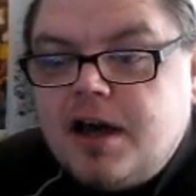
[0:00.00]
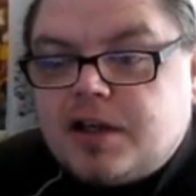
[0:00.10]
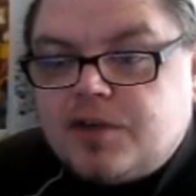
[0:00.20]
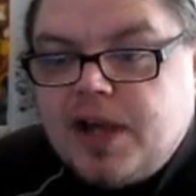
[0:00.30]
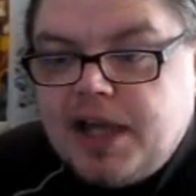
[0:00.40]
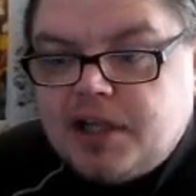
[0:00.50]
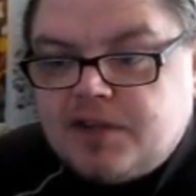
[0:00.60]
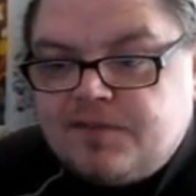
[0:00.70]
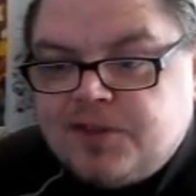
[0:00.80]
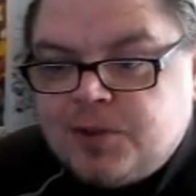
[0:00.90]
Creating
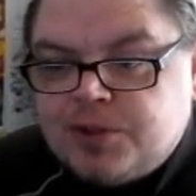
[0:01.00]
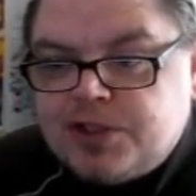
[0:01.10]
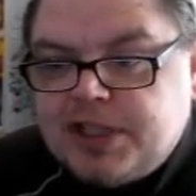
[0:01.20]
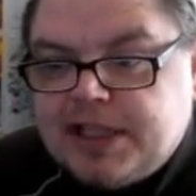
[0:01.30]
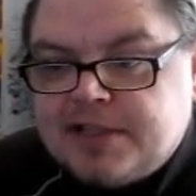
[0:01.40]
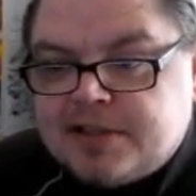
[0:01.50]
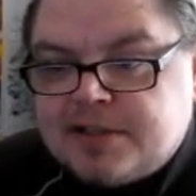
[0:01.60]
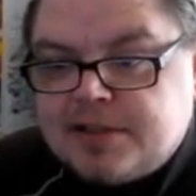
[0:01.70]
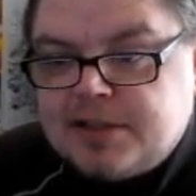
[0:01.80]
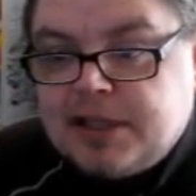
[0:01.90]
confusion is
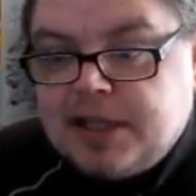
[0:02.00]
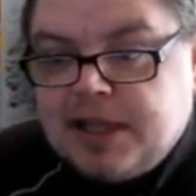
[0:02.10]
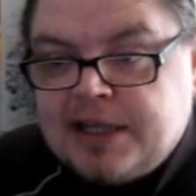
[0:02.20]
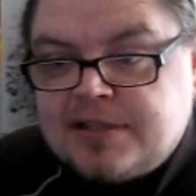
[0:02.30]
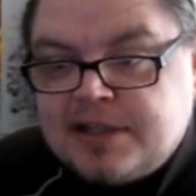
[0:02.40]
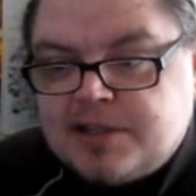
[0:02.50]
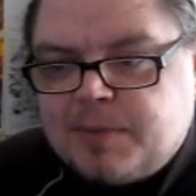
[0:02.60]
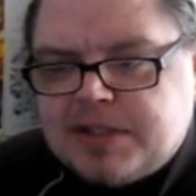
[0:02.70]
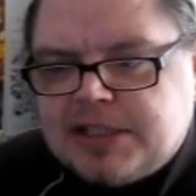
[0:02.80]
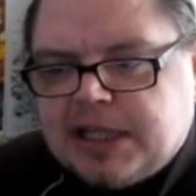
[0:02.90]
his
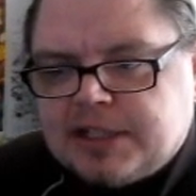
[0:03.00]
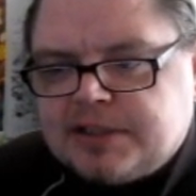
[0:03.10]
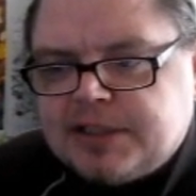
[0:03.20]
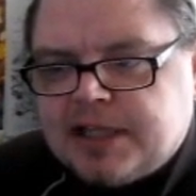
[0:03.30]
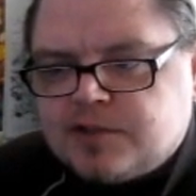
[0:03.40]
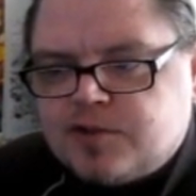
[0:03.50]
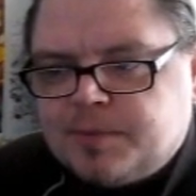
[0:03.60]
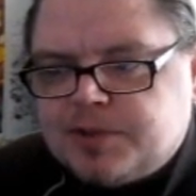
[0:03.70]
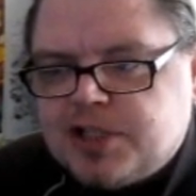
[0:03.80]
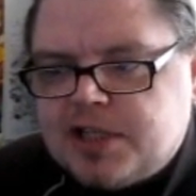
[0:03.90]
speciality. As a
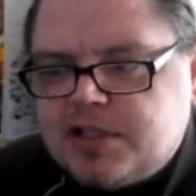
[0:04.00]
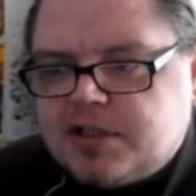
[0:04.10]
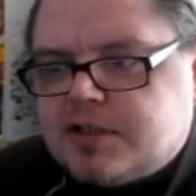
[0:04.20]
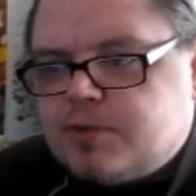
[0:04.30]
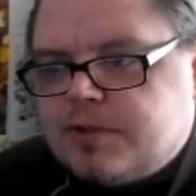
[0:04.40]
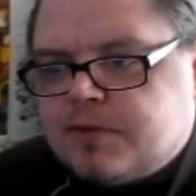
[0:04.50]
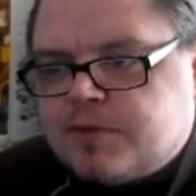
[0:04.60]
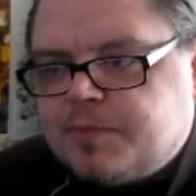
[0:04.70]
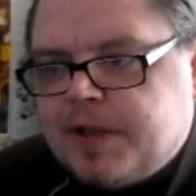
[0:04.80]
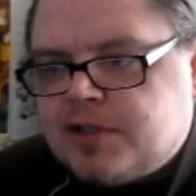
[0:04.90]
triple changer, can switch from
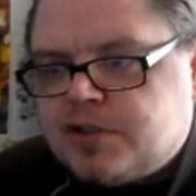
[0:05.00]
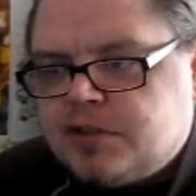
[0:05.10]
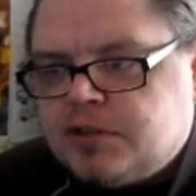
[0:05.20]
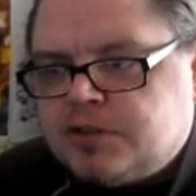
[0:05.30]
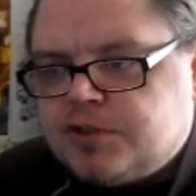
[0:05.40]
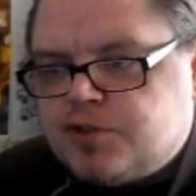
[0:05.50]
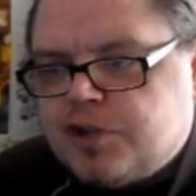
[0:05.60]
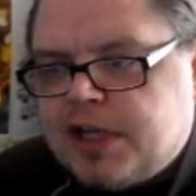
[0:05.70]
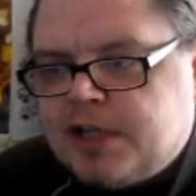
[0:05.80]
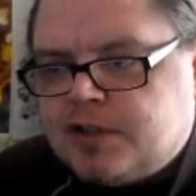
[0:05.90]
space shuttle to
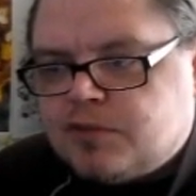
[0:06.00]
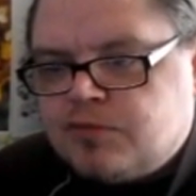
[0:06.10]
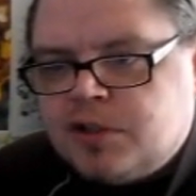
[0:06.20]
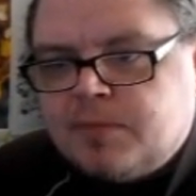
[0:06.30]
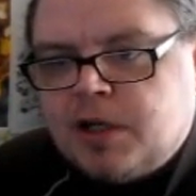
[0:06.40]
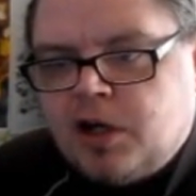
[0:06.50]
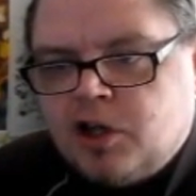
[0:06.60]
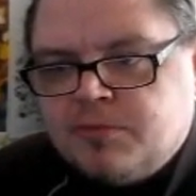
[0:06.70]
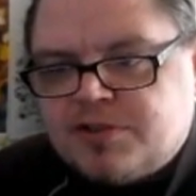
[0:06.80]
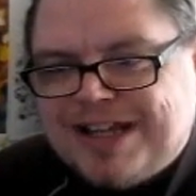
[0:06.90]
train to robot
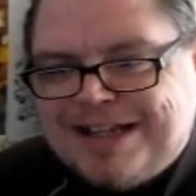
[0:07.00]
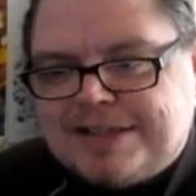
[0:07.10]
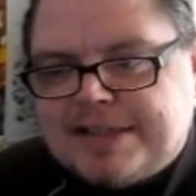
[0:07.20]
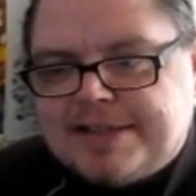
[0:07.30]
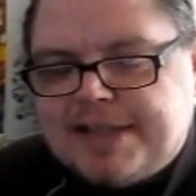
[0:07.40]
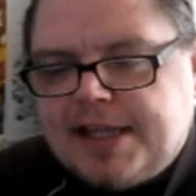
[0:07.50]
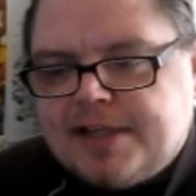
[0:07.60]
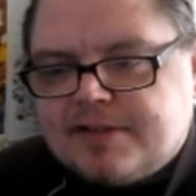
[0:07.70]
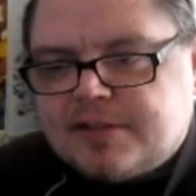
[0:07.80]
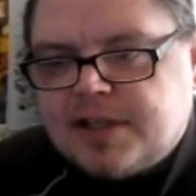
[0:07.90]
almost
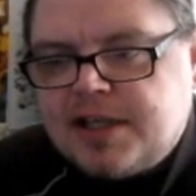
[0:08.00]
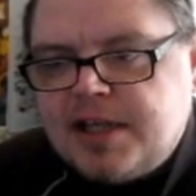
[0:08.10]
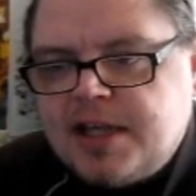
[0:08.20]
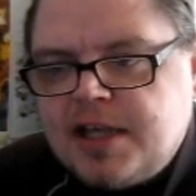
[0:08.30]
instantaneously.